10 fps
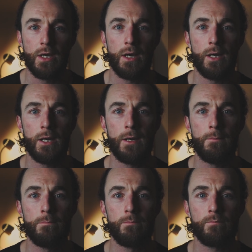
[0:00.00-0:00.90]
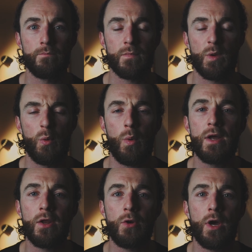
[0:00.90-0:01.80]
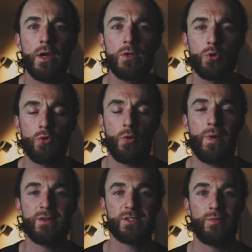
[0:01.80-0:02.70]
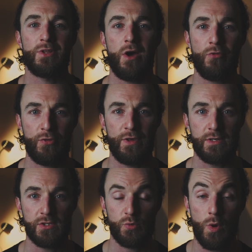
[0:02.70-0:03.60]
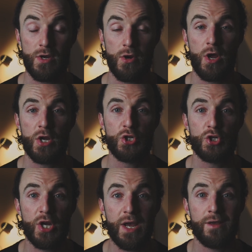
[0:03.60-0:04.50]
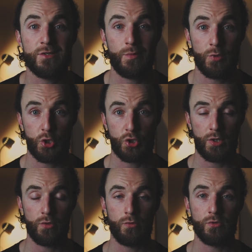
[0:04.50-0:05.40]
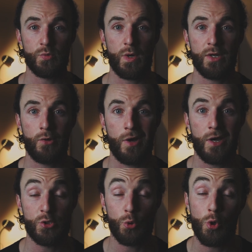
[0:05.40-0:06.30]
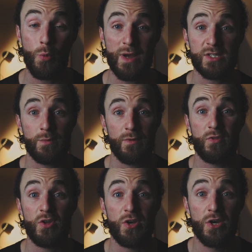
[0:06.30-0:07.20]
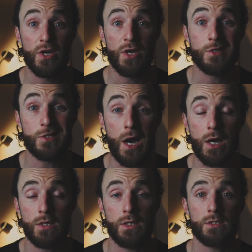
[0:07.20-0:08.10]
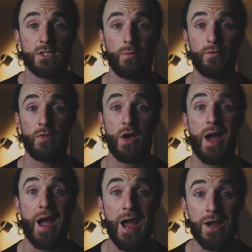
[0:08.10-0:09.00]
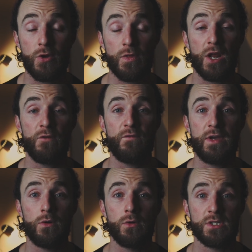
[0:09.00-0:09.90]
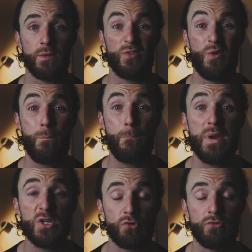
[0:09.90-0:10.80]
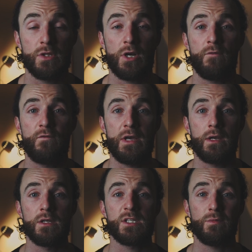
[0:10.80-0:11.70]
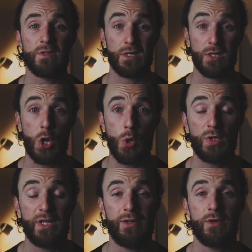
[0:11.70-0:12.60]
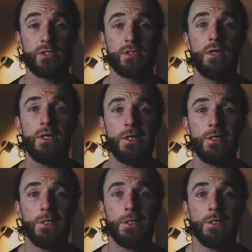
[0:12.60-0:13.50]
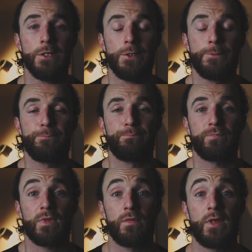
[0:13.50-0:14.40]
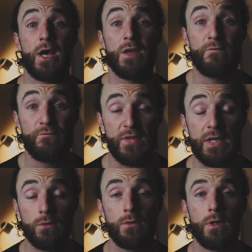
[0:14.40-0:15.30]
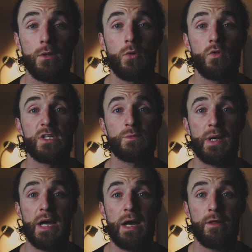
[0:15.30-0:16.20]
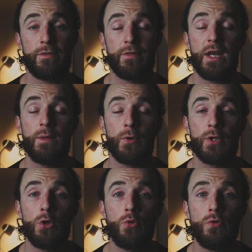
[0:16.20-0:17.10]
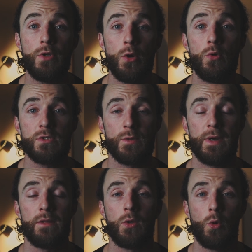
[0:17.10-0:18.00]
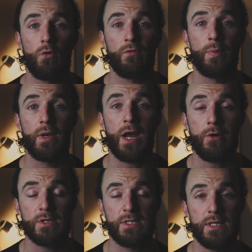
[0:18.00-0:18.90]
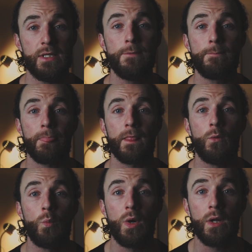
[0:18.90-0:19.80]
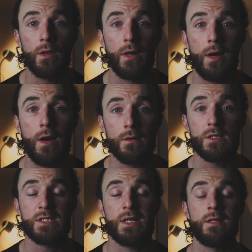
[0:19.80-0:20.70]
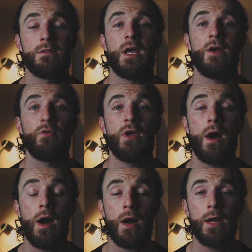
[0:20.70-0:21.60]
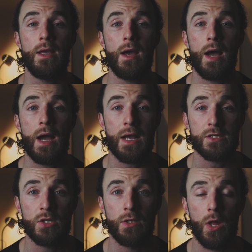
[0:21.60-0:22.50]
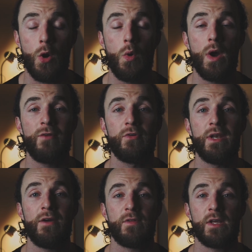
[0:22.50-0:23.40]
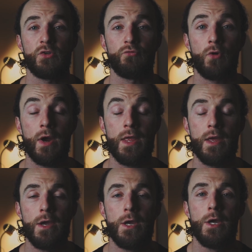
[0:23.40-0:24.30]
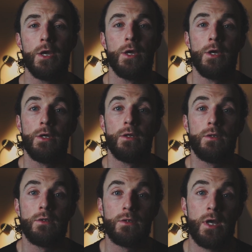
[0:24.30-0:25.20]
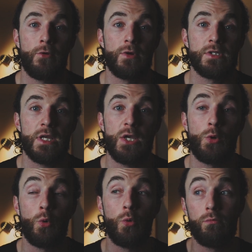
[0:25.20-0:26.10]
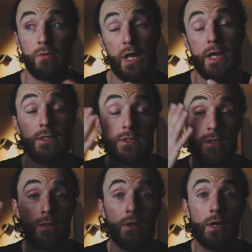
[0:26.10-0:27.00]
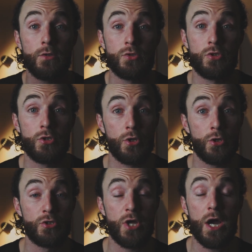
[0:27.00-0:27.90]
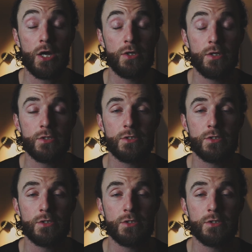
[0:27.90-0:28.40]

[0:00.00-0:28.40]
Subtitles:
But why don't I talk about some of the other things? Why don't I share some of the struggles? Why don't I talk about some of the darkness, some of the anger that I feel, some of the misery that I feel, and some of the loneliness that I feel along this path? Anybody who knows about the law of polarity will understand that every high has a low, every left has a right. There is equal light to darkness.